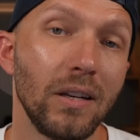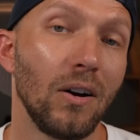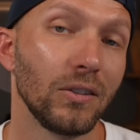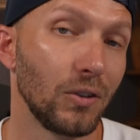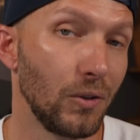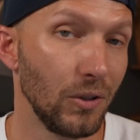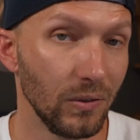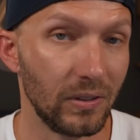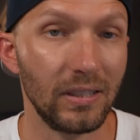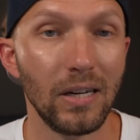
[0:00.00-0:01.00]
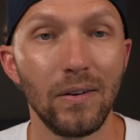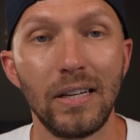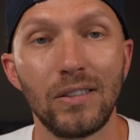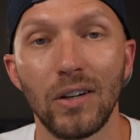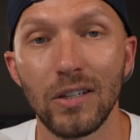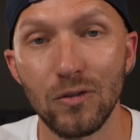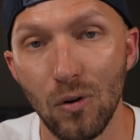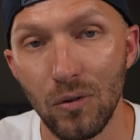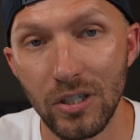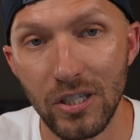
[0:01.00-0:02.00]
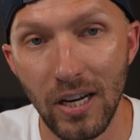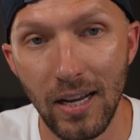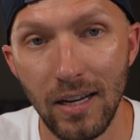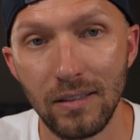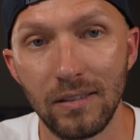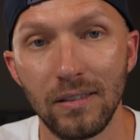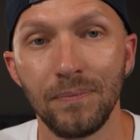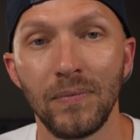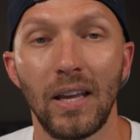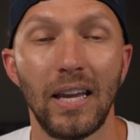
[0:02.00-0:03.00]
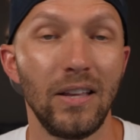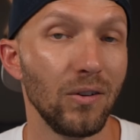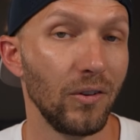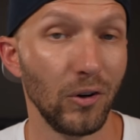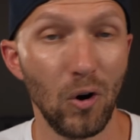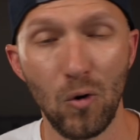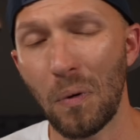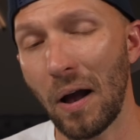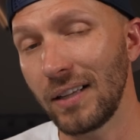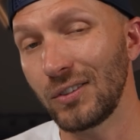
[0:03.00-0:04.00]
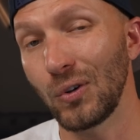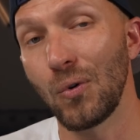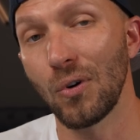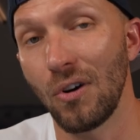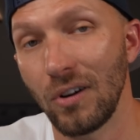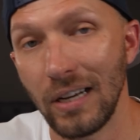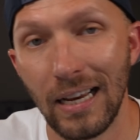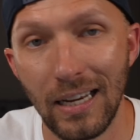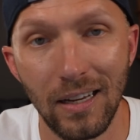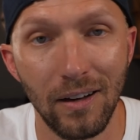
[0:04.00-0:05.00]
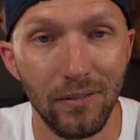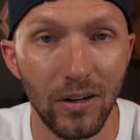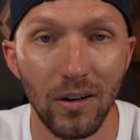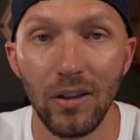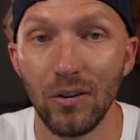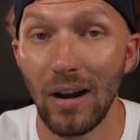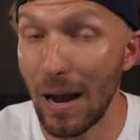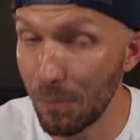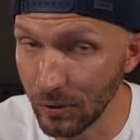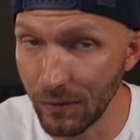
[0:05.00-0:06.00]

also use Siri to control the shades, either on their HomePods or on any of their other Apple